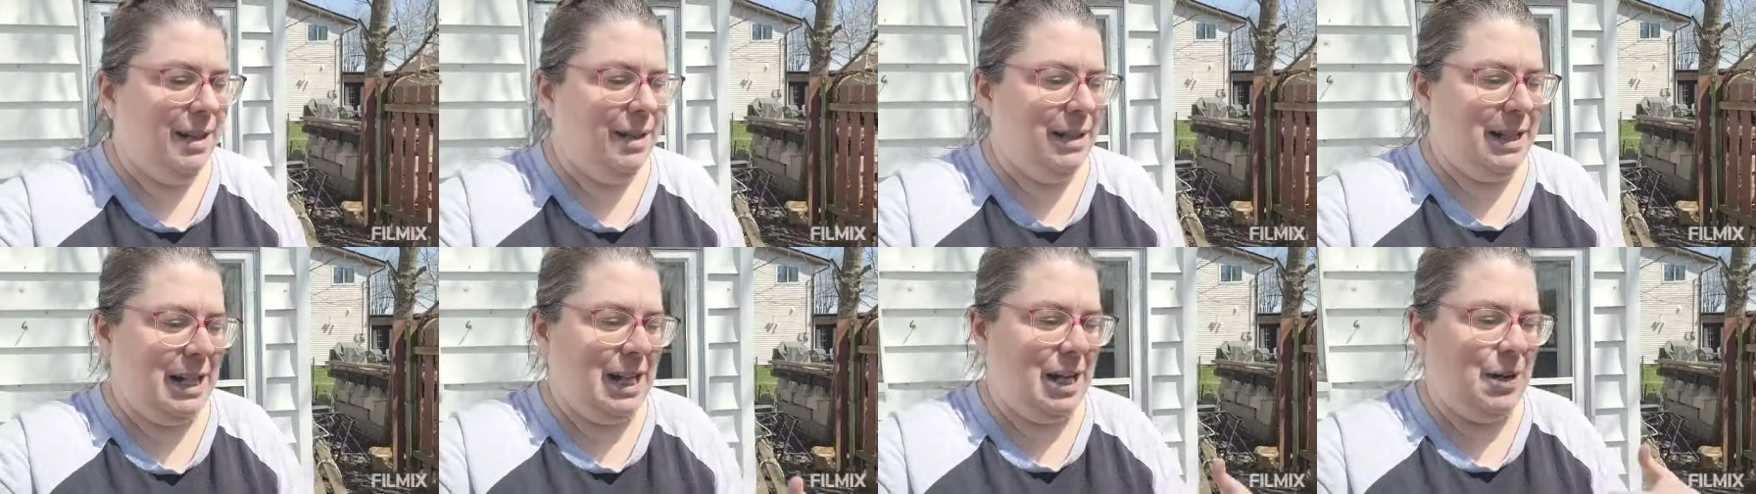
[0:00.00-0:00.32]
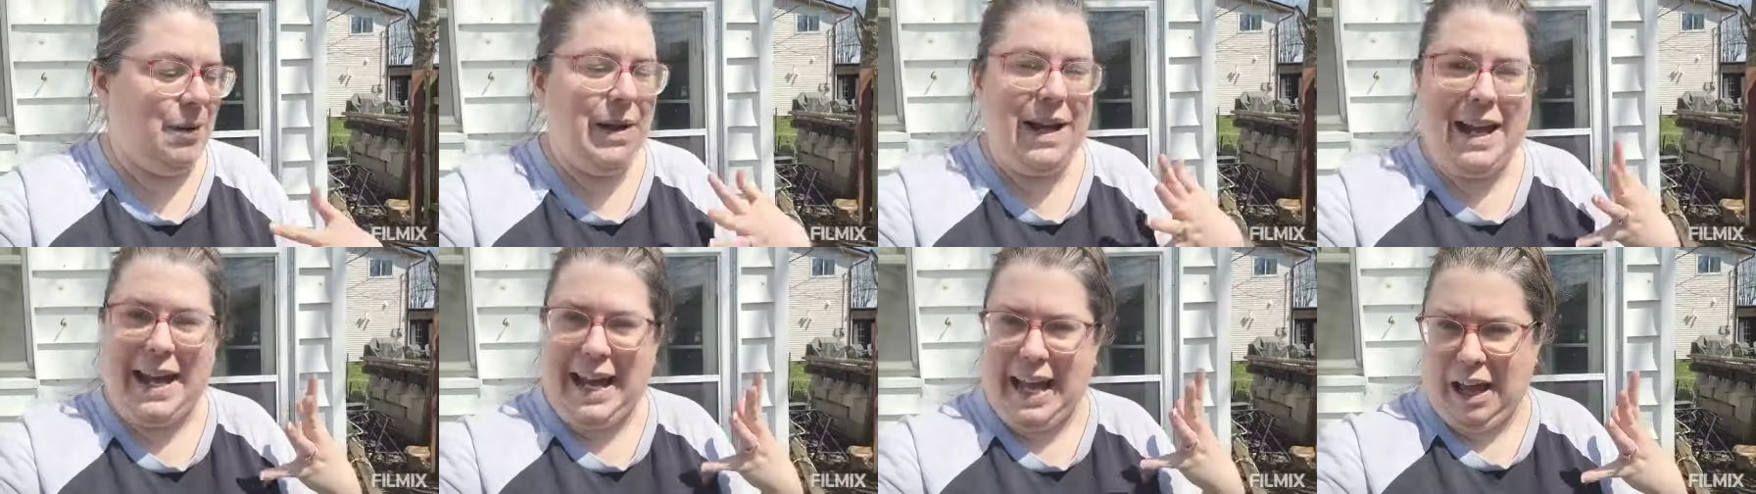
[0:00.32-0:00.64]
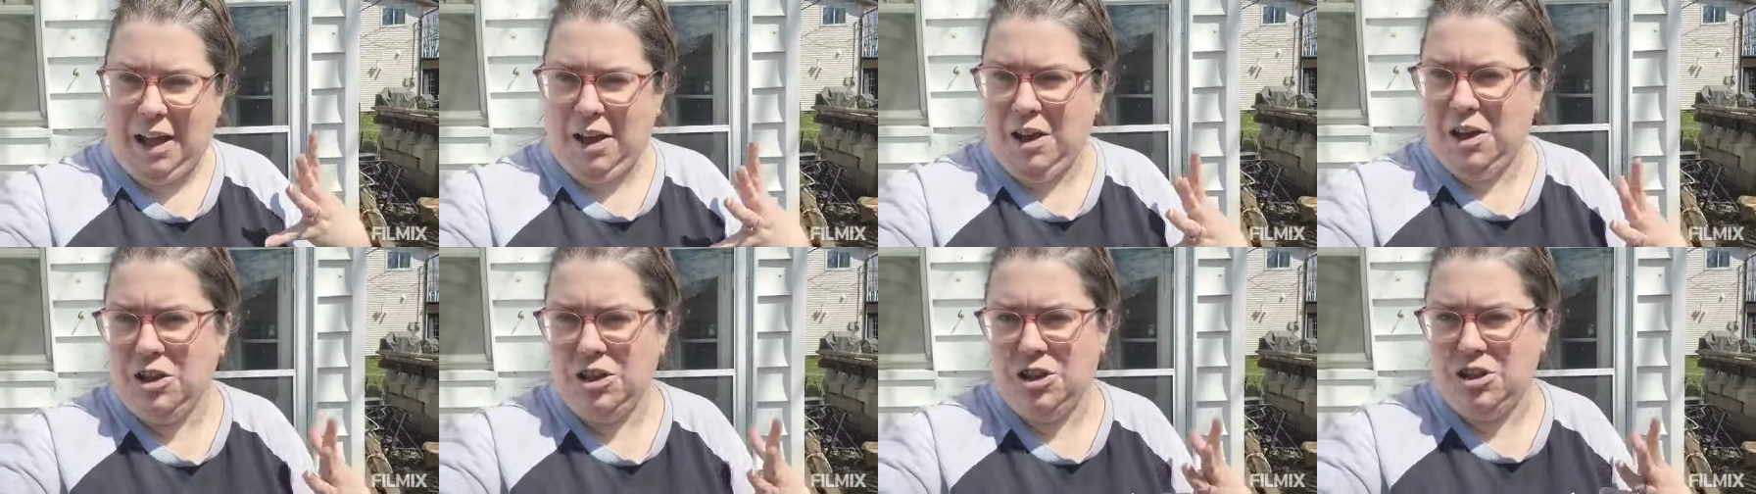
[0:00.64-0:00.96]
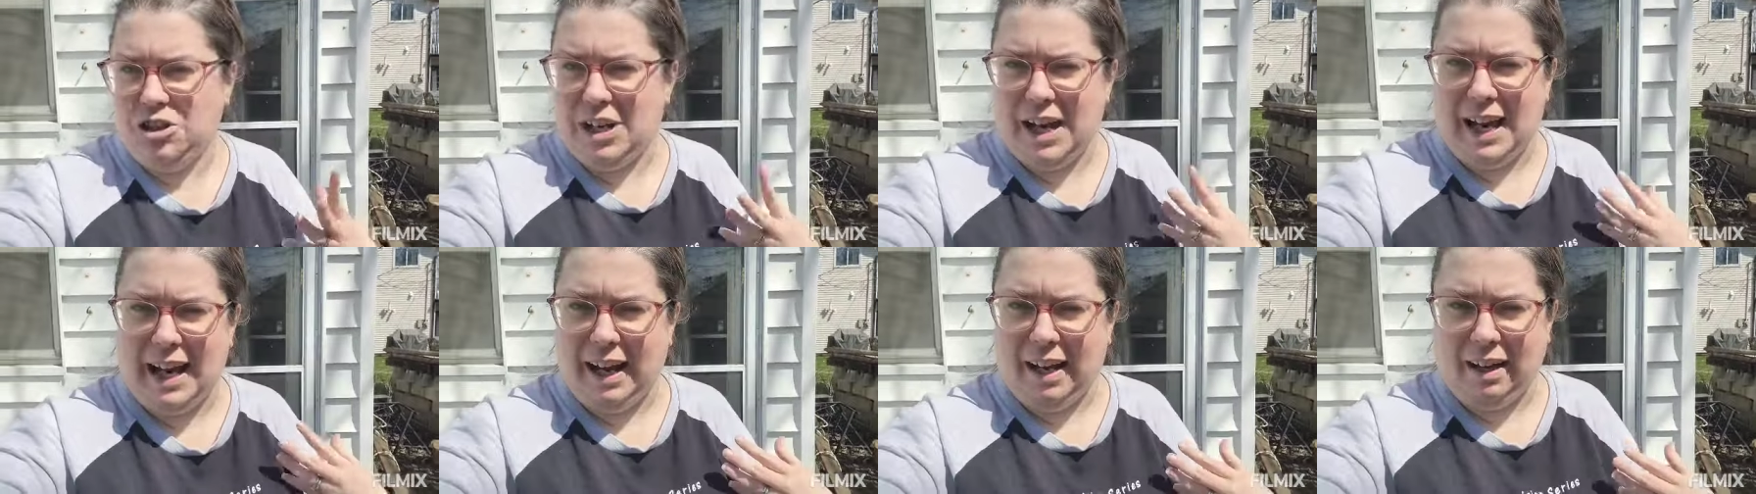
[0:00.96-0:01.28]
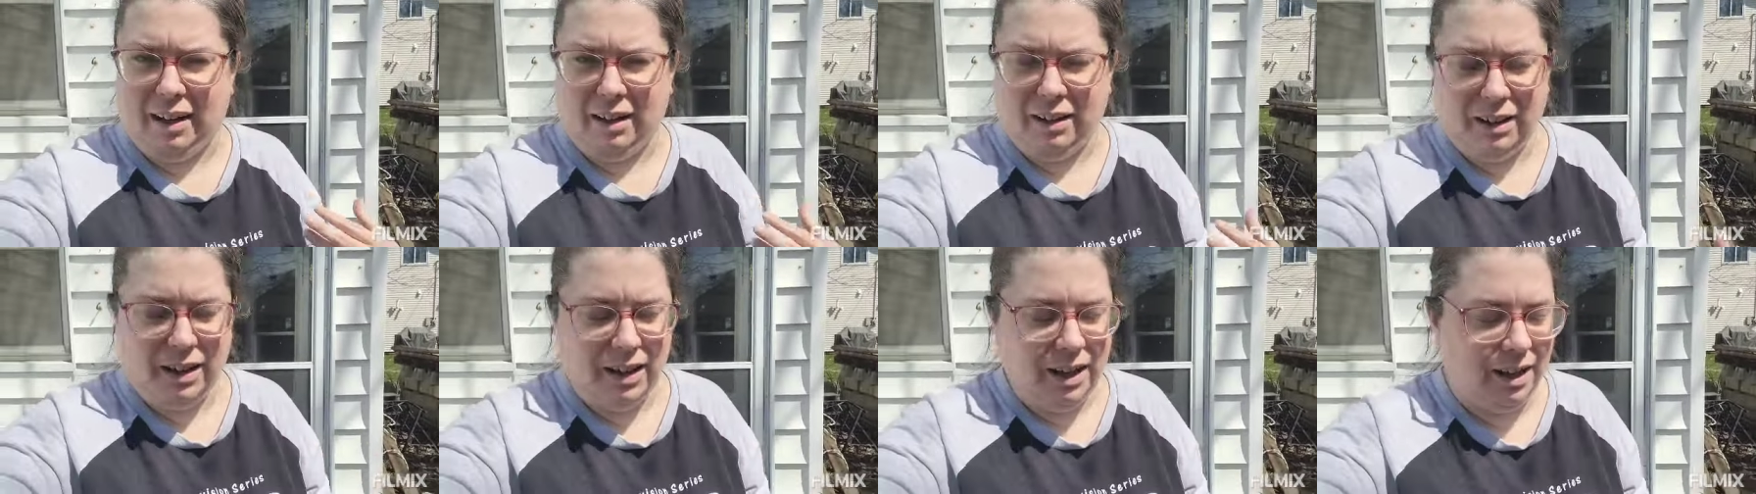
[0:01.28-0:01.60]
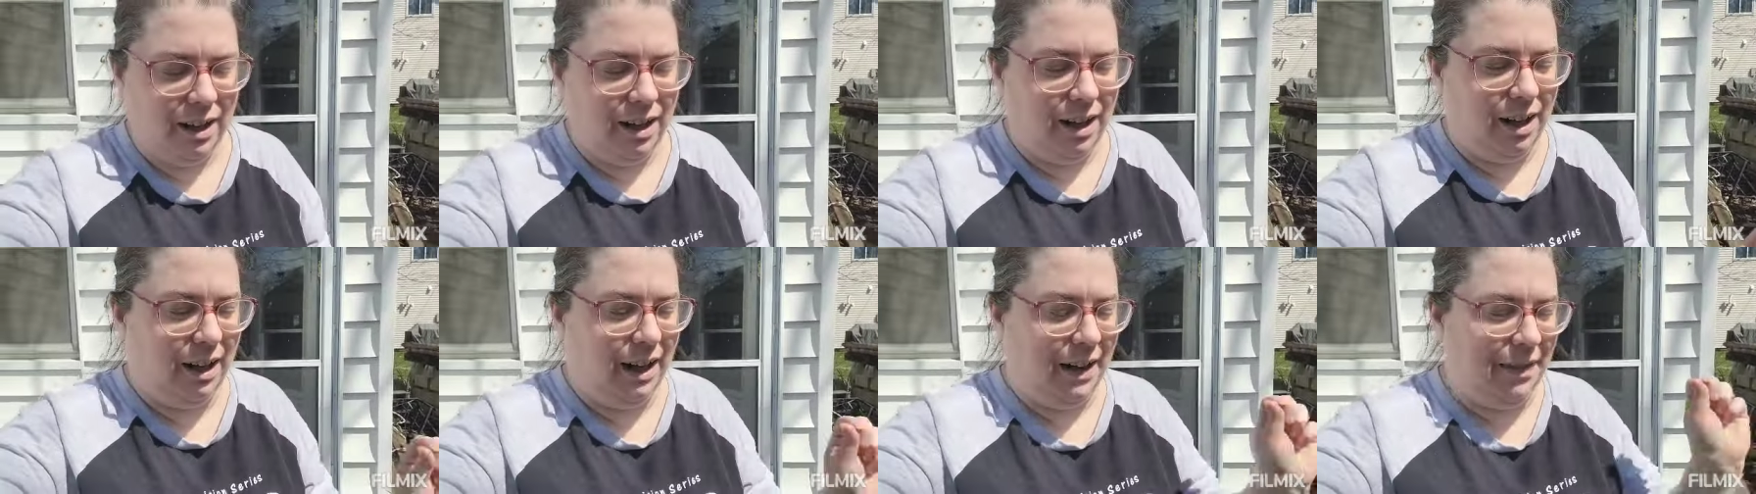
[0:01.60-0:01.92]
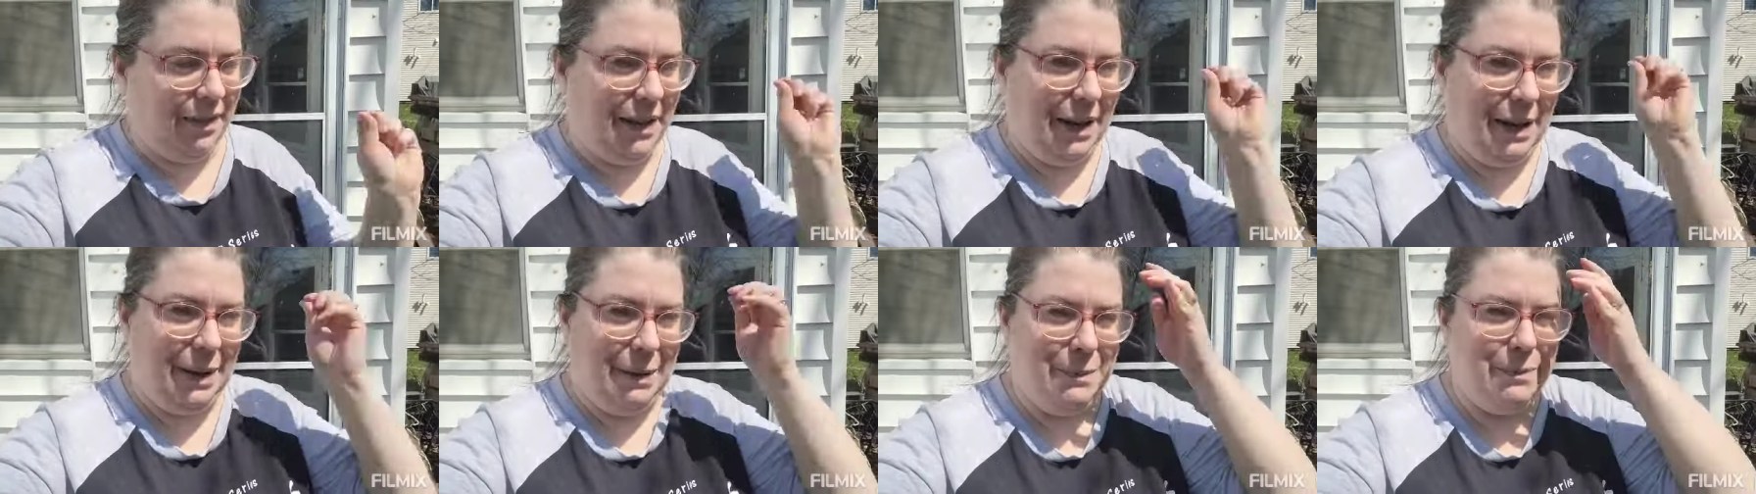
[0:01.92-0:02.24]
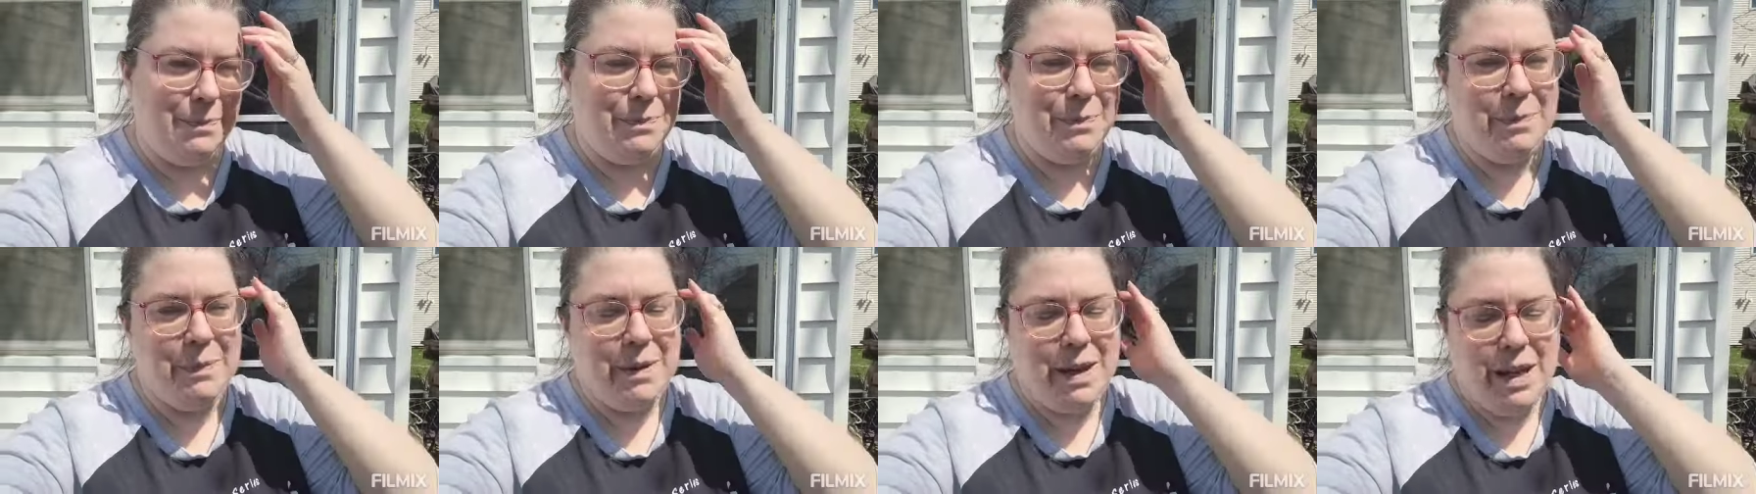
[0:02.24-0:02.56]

you know, egg shell on them.